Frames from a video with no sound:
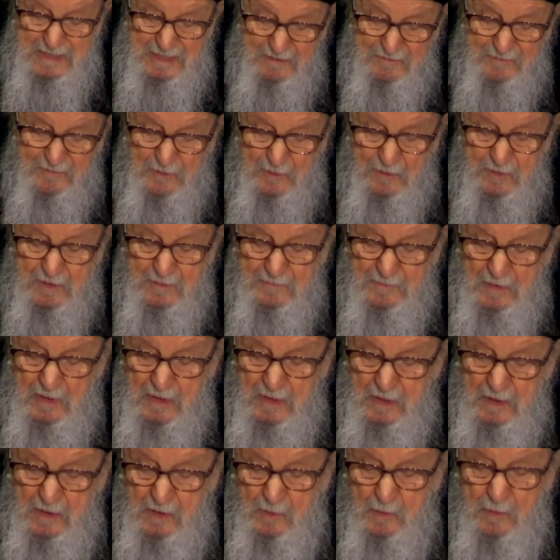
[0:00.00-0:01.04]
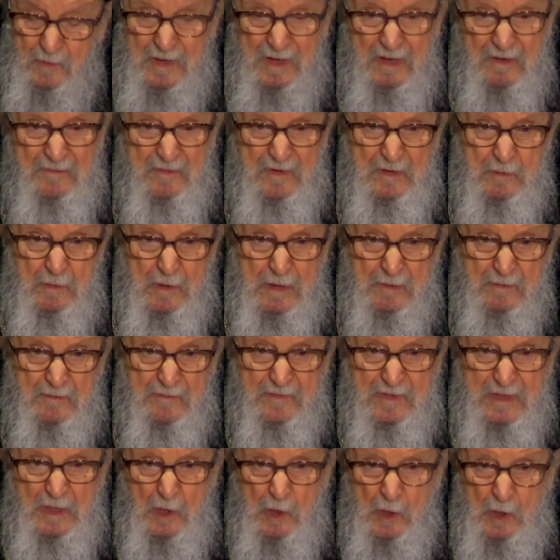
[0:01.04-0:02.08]
Therefore, we have in one
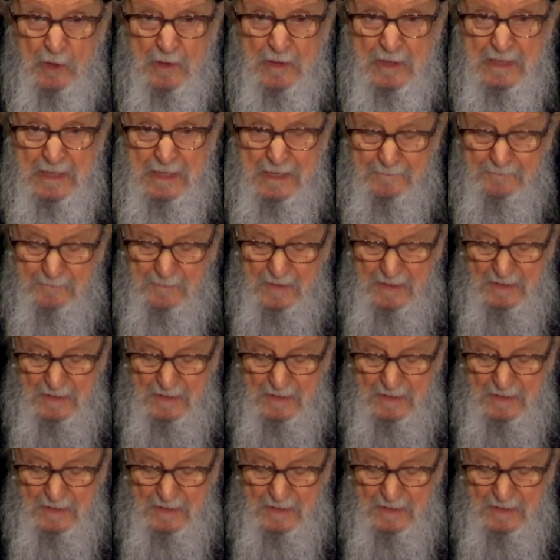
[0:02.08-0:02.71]
of the early